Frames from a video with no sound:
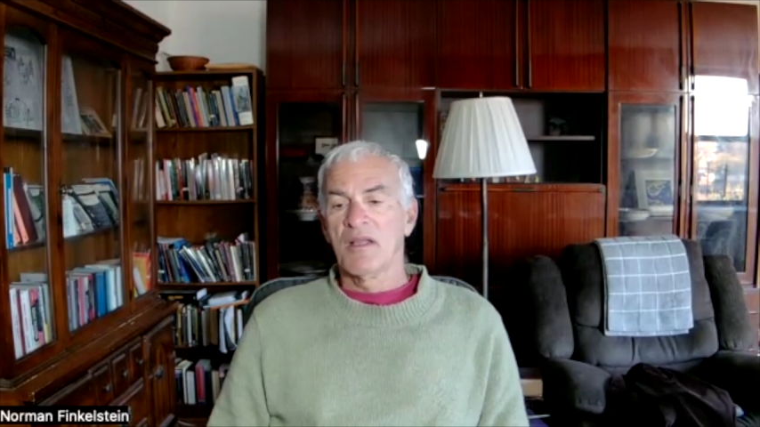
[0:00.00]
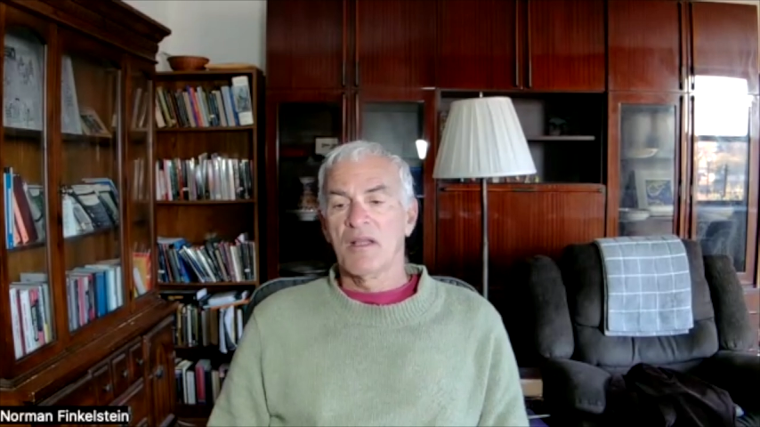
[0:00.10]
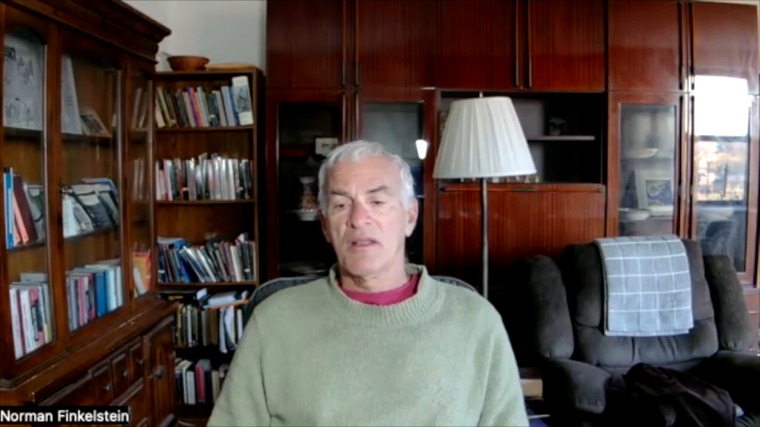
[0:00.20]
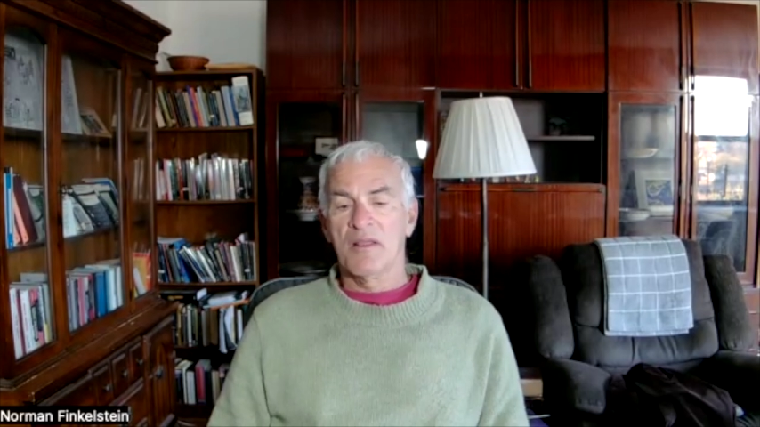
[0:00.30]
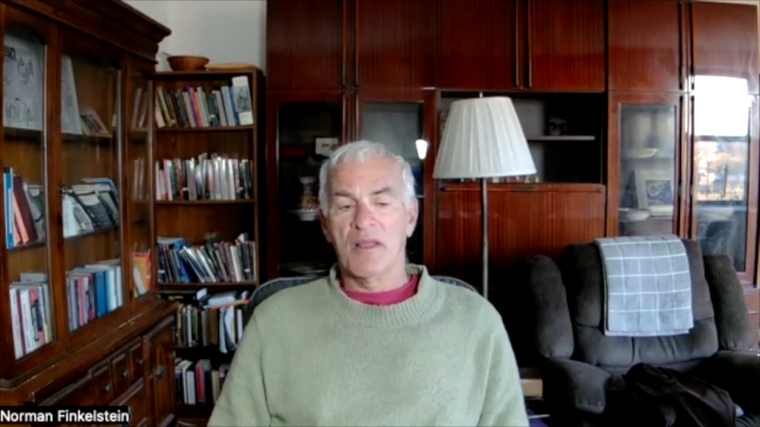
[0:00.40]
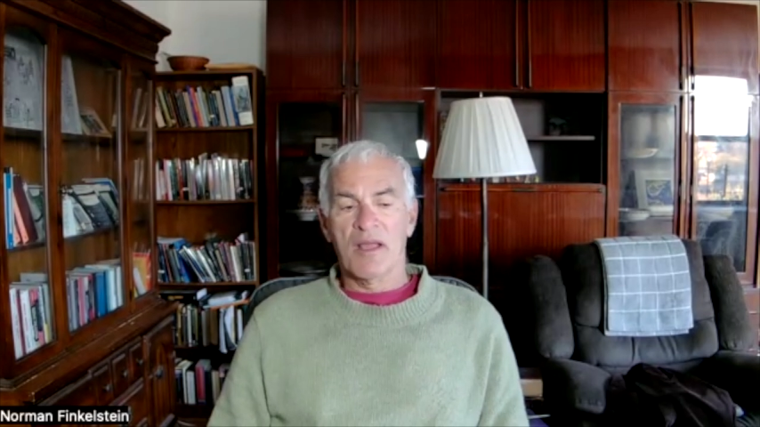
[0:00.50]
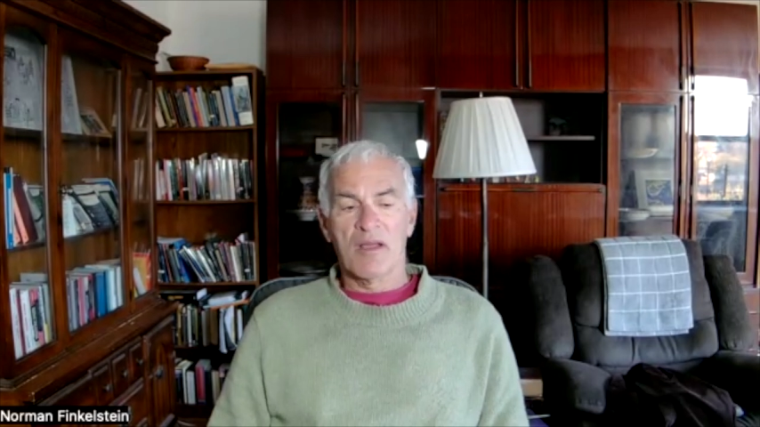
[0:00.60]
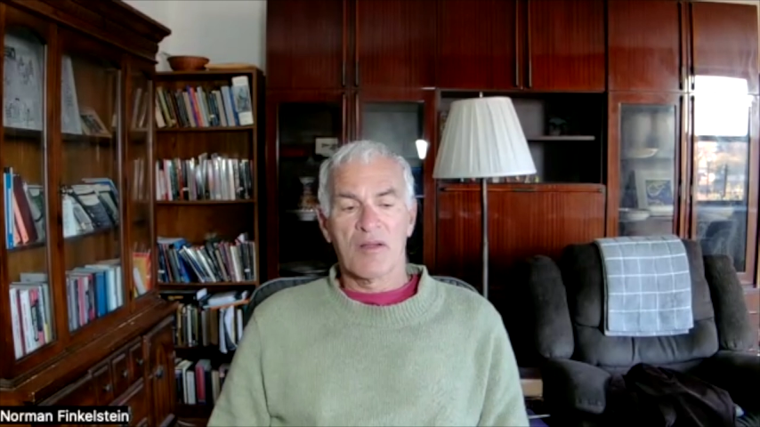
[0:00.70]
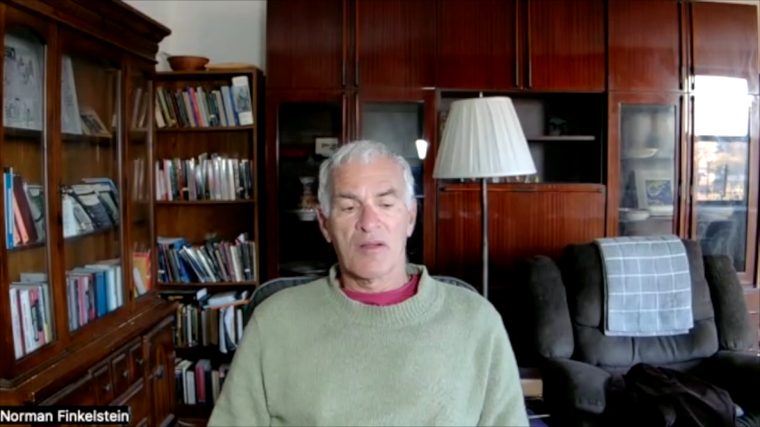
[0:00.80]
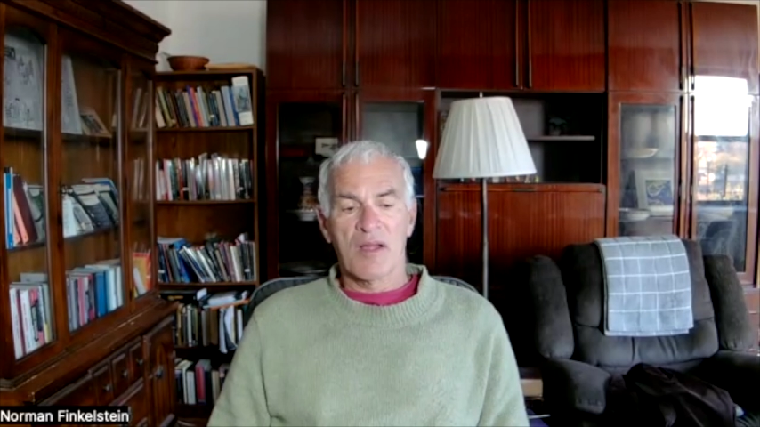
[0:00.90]

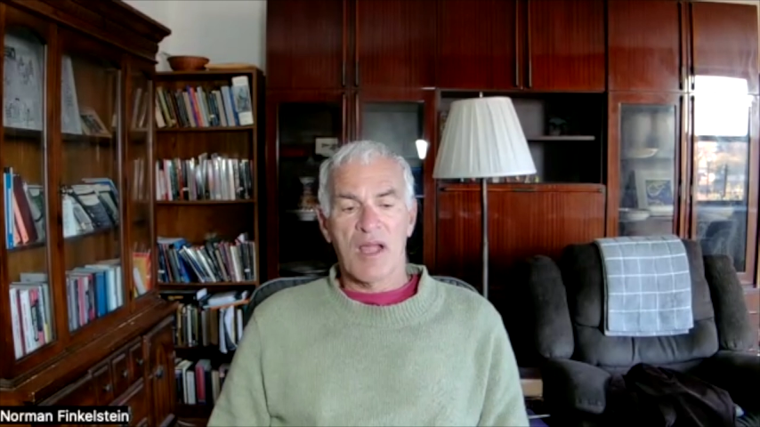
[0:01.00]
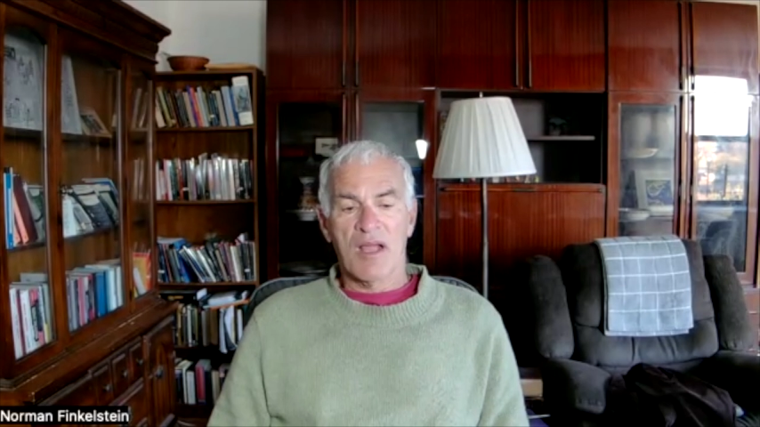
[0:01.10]
their